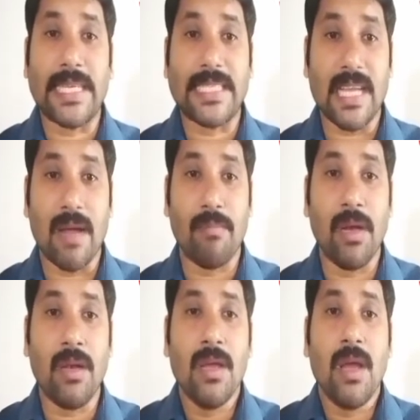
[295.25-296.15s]

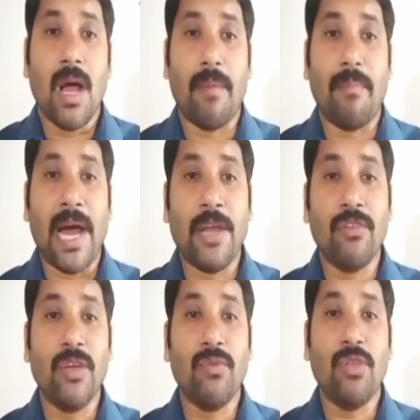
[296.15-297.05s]
Example,
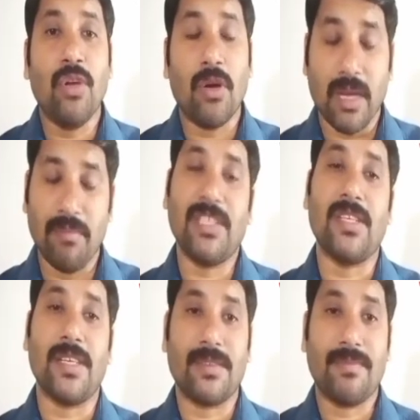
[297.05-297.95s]
Maruti Udyog
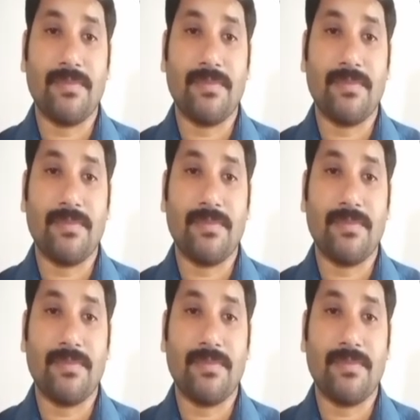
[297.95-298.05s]
Limited.